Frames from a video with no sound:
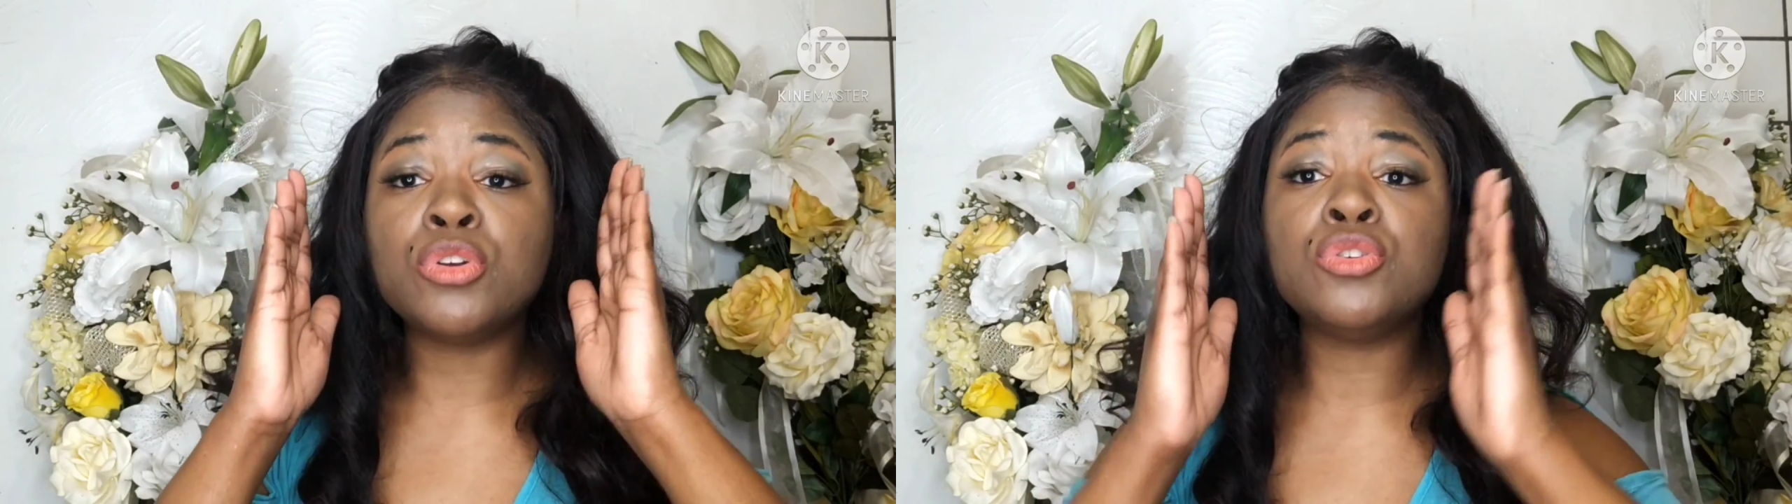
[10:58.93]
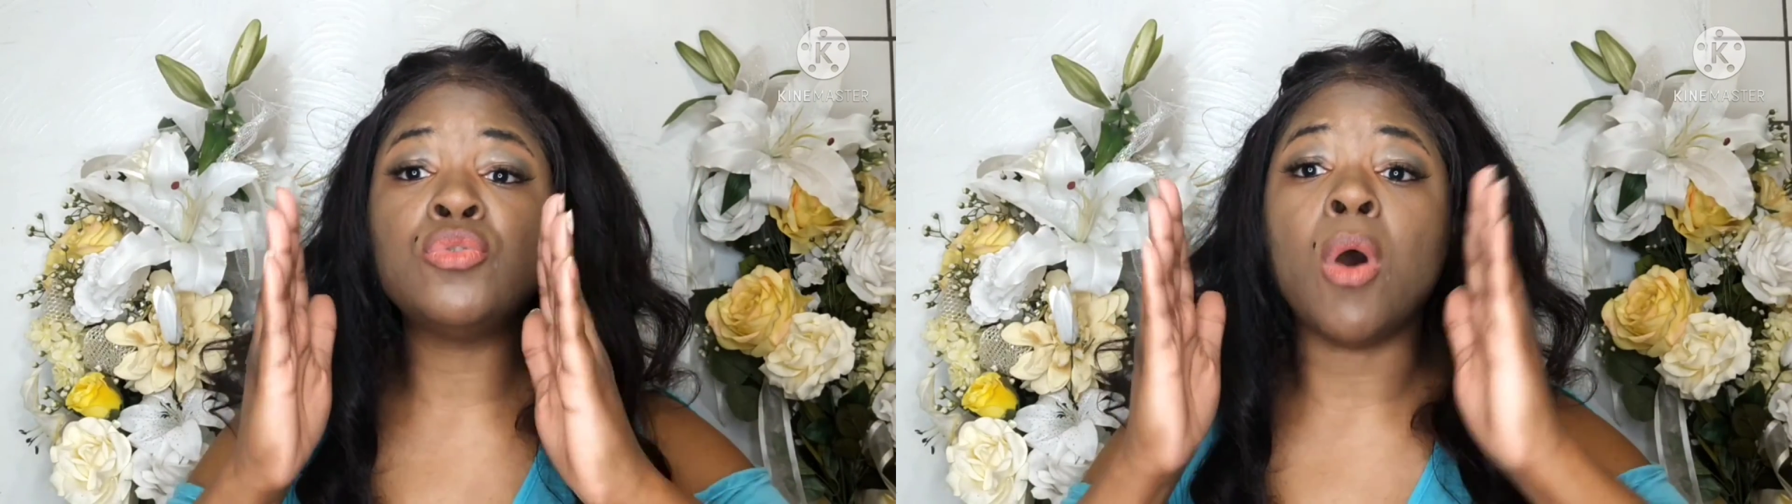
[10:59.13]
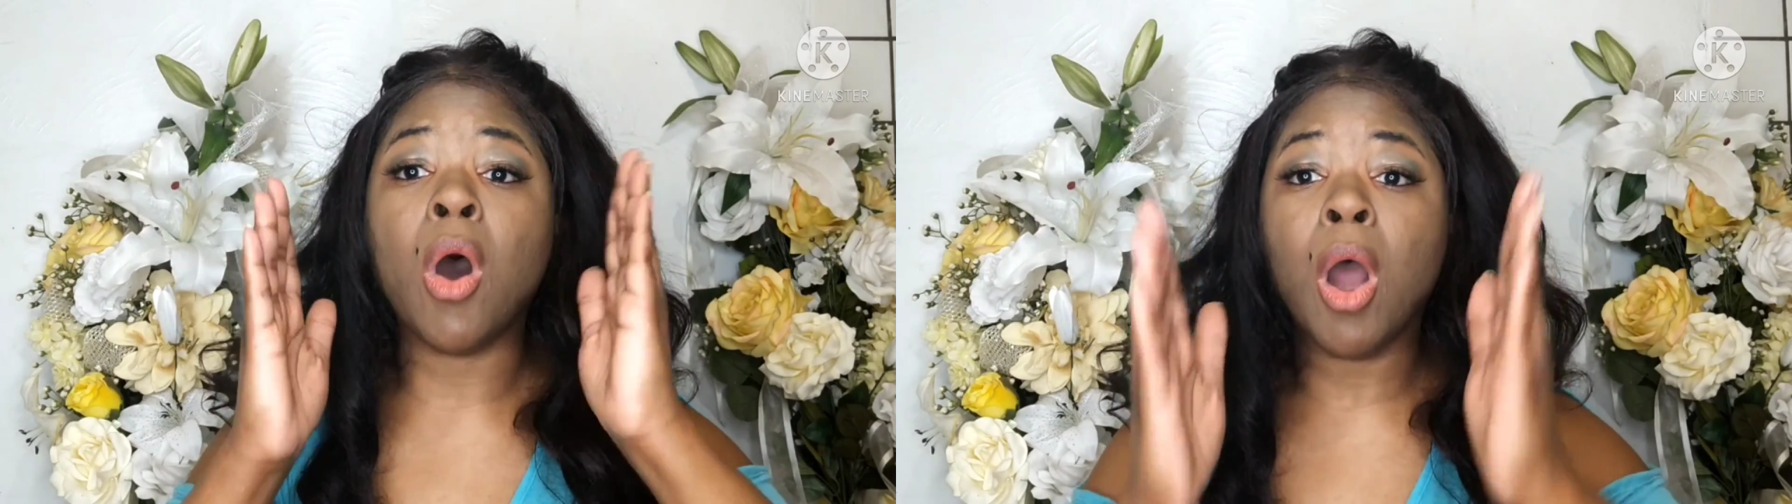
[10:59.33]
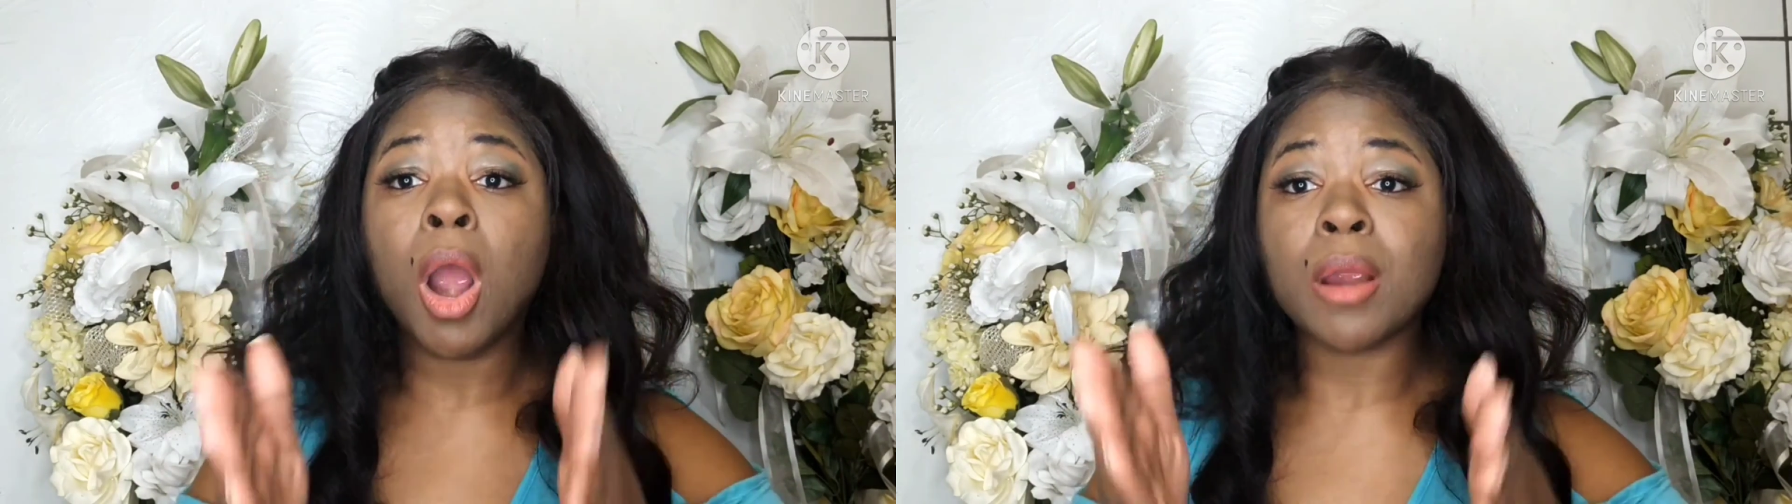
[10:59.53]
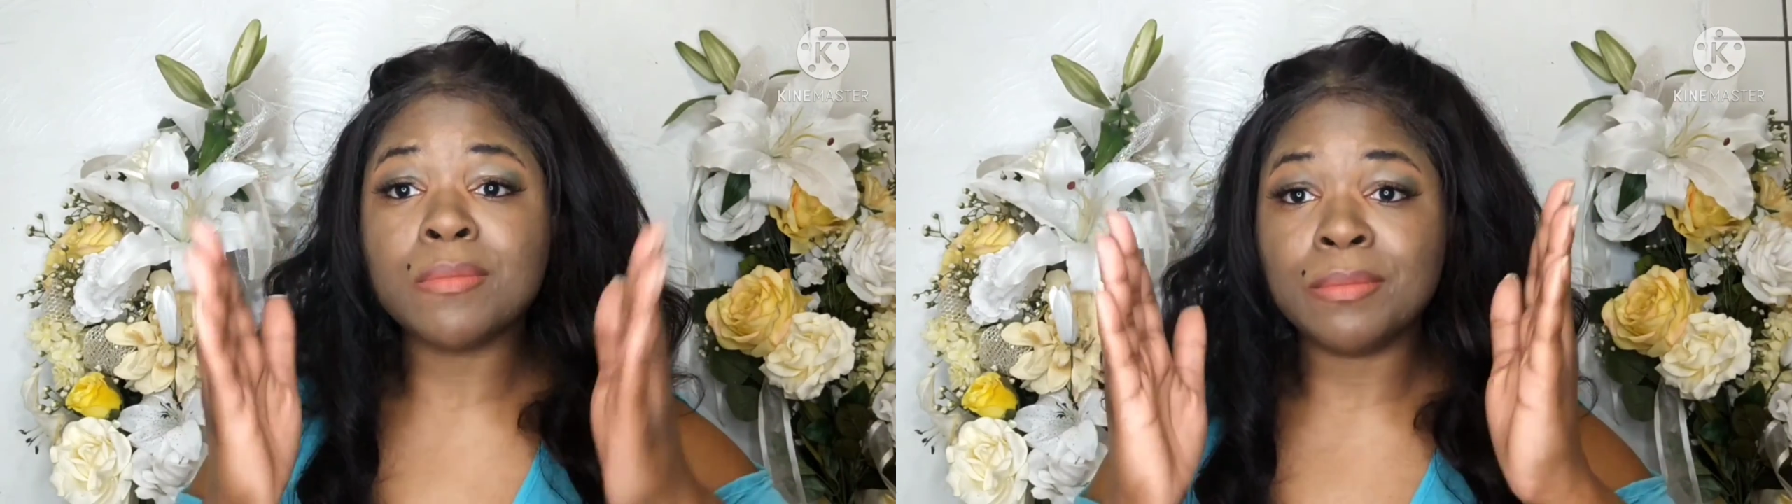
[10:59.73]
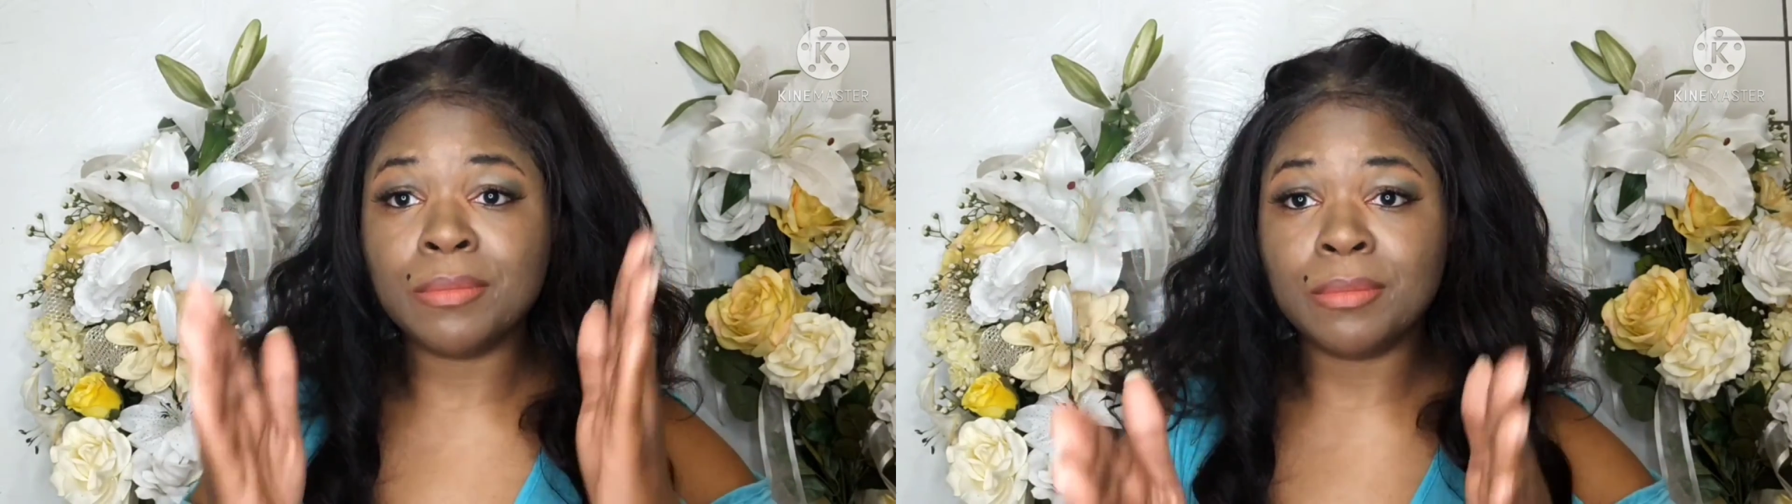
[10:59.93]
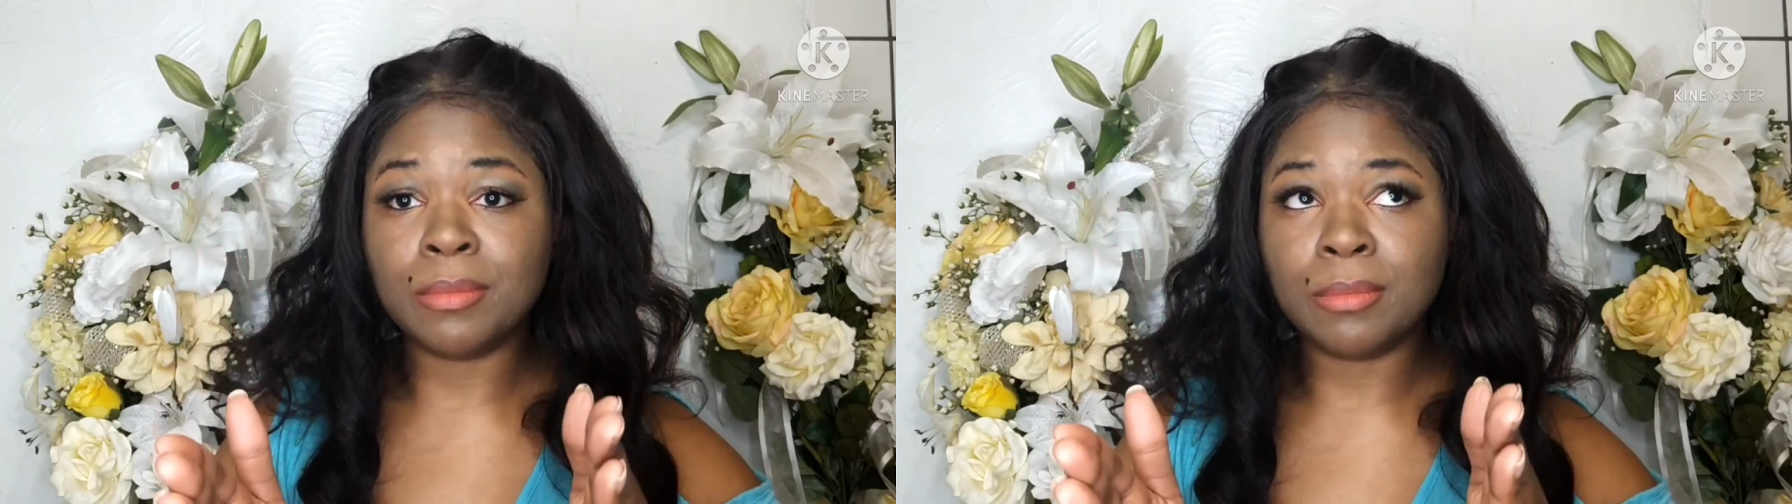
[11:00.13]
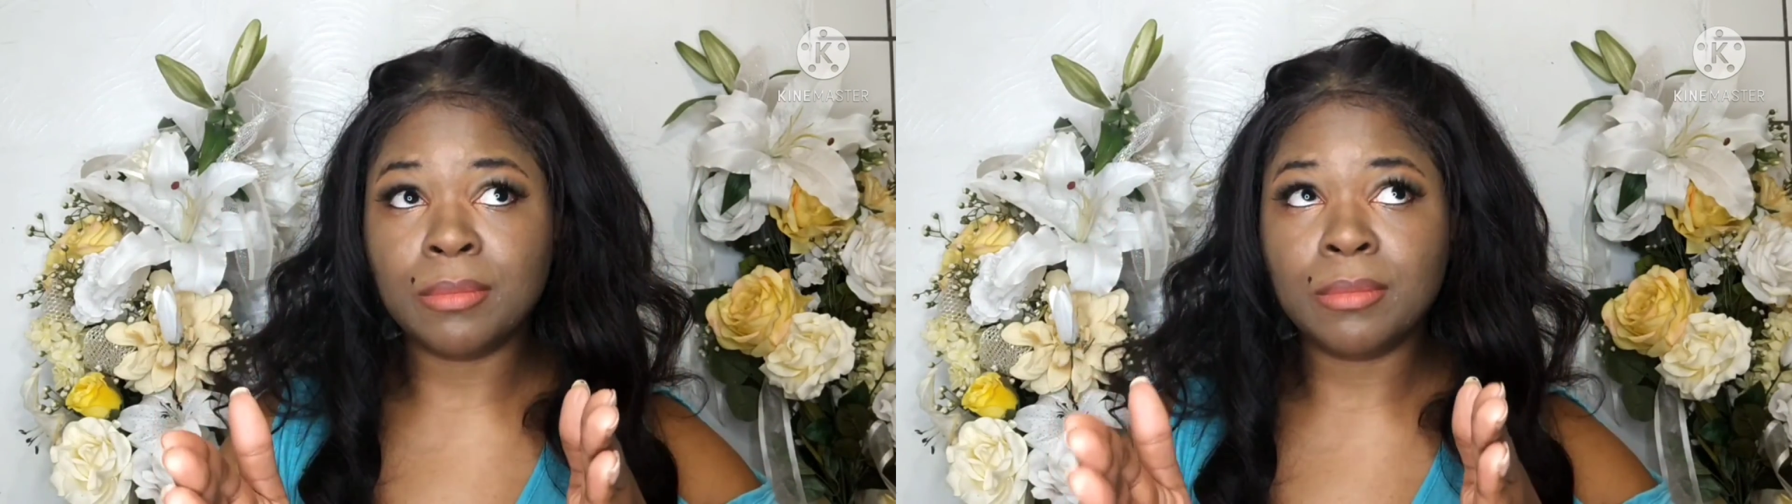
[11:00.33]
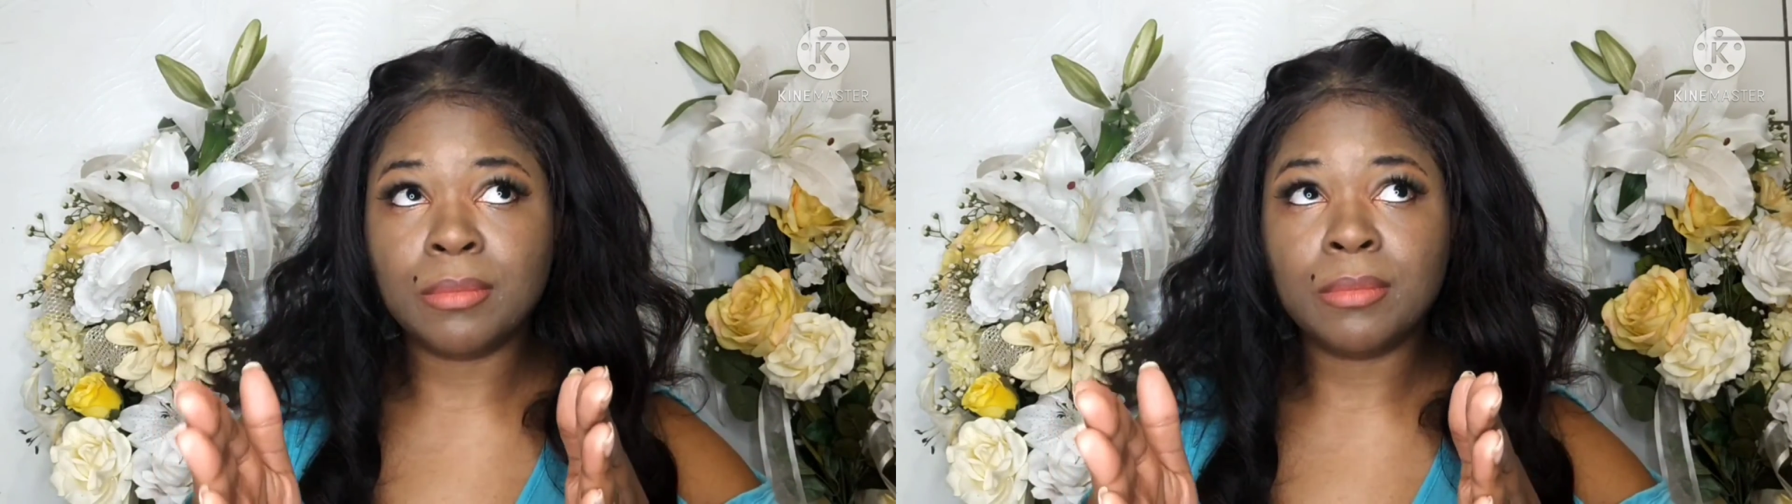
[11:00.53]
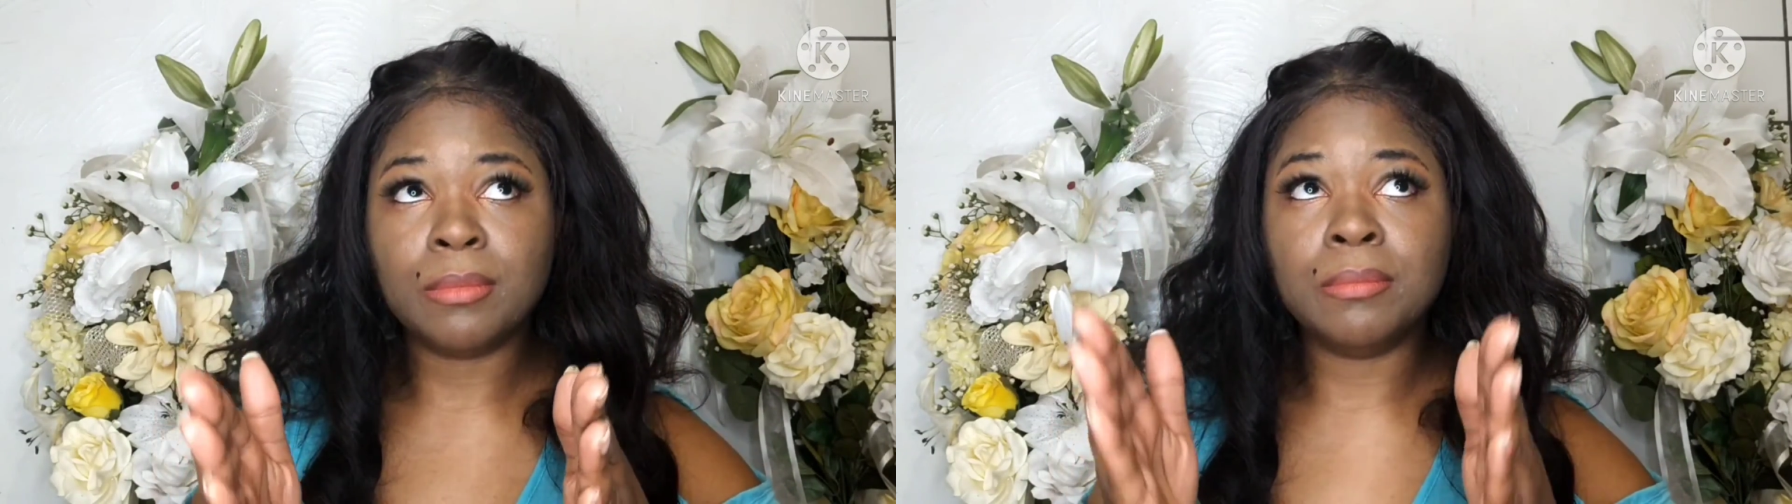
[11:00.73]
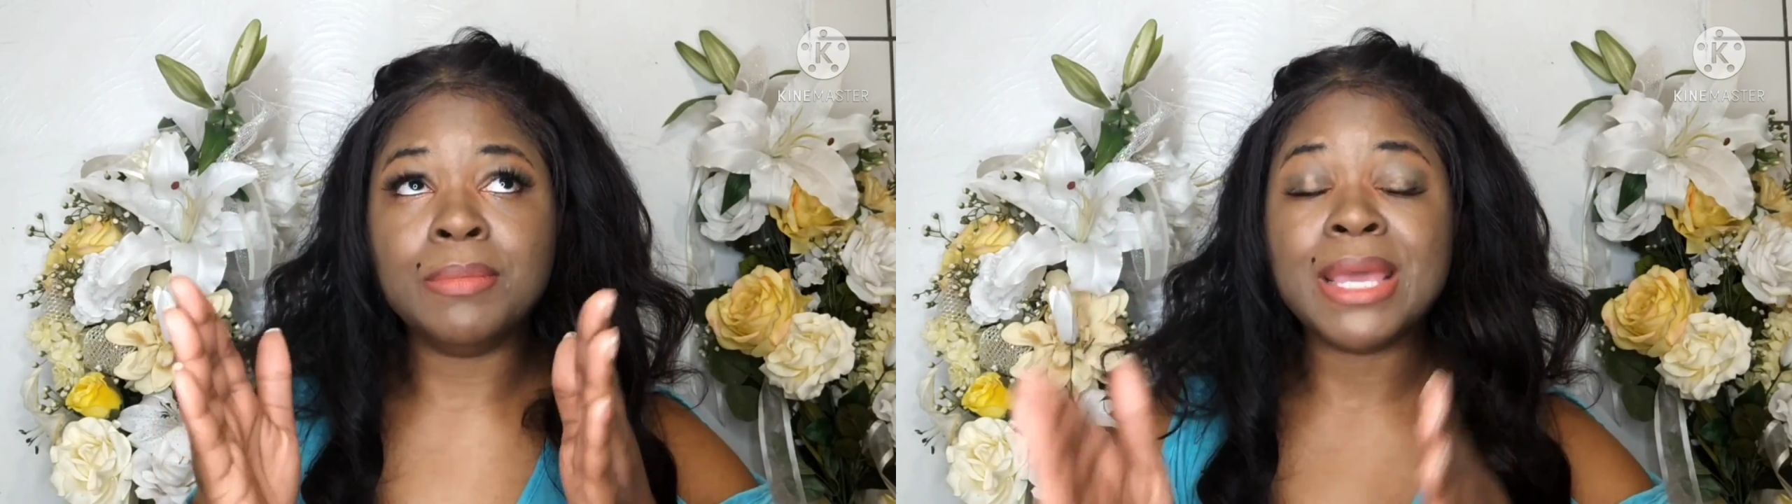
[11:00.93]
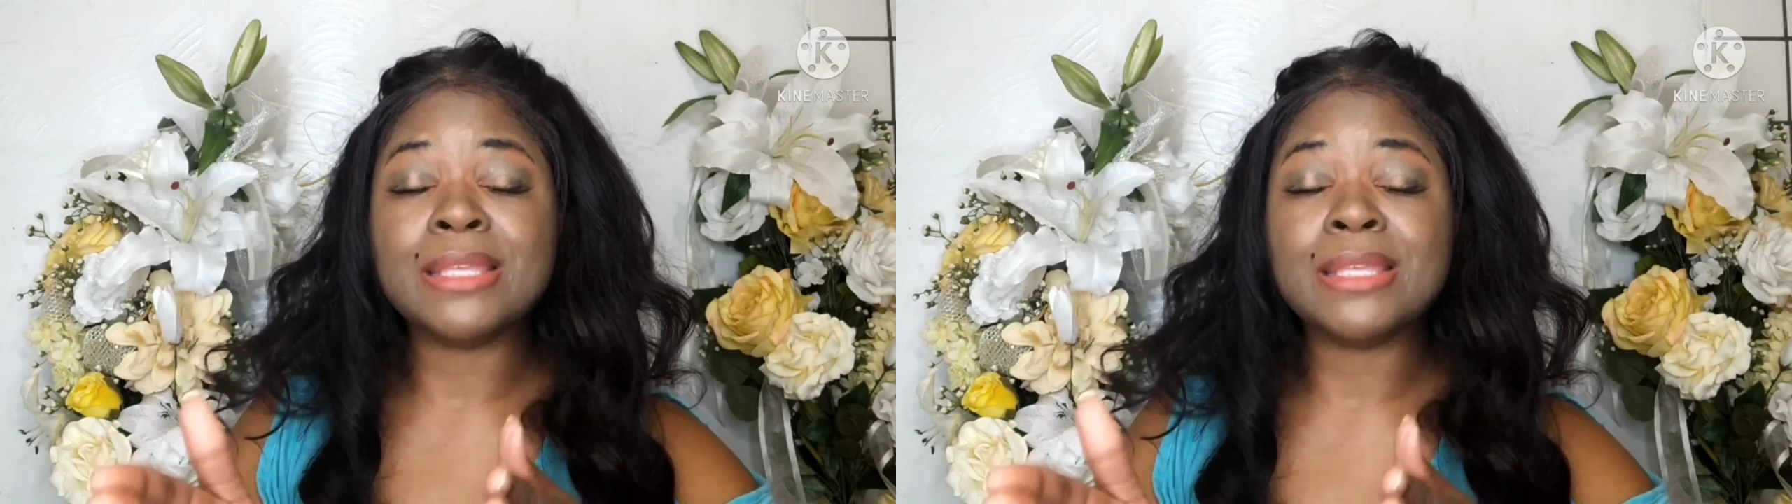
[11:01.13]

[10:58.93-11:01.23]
are meant to